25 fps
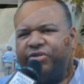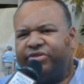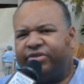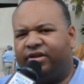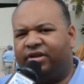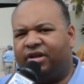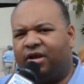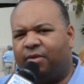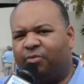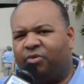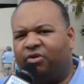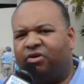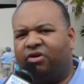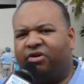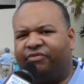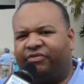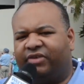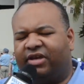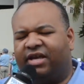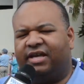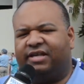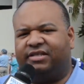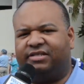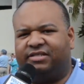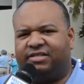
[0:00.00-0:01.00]
know, with the number
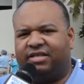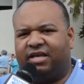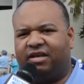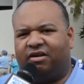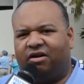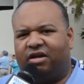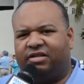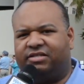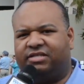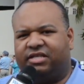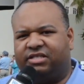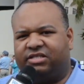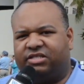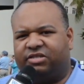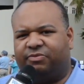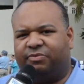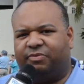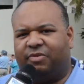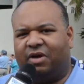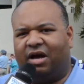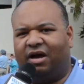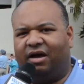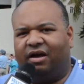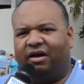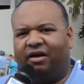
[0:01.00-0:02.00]
of kids that
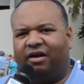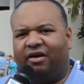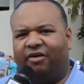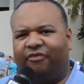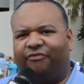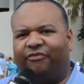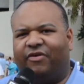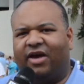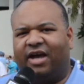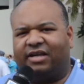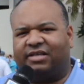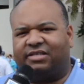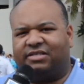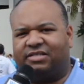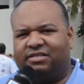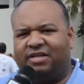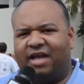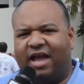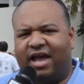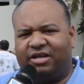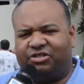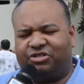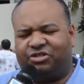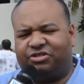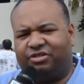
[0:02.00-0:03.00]
autism
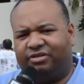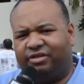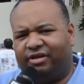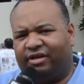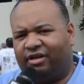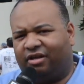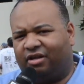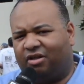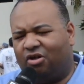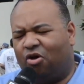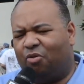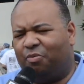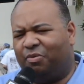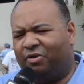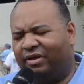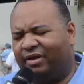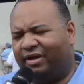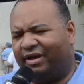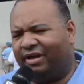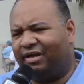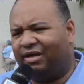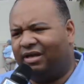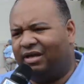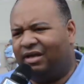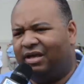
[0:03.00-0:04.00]
affects nationally and
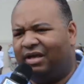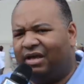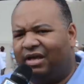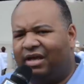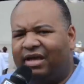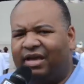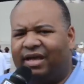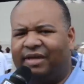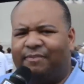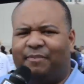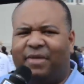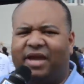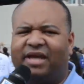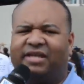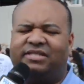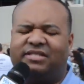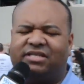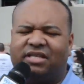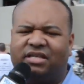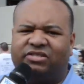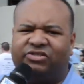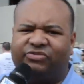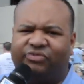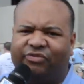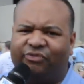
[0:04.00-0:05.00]
globally, it makes
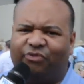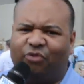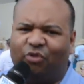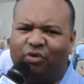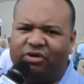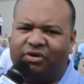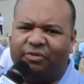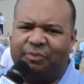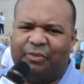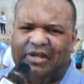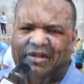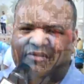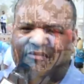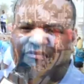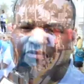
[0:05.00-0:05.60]
sense for Ford to